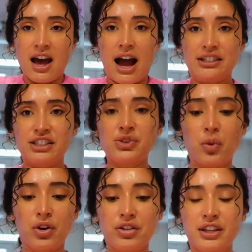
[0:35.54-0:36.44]
I just
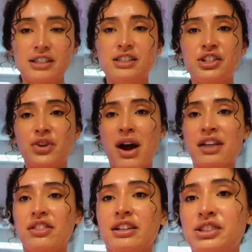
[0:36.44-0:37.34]
ordered this new
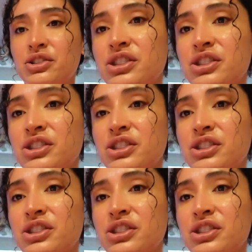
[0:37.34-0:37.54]
athleisure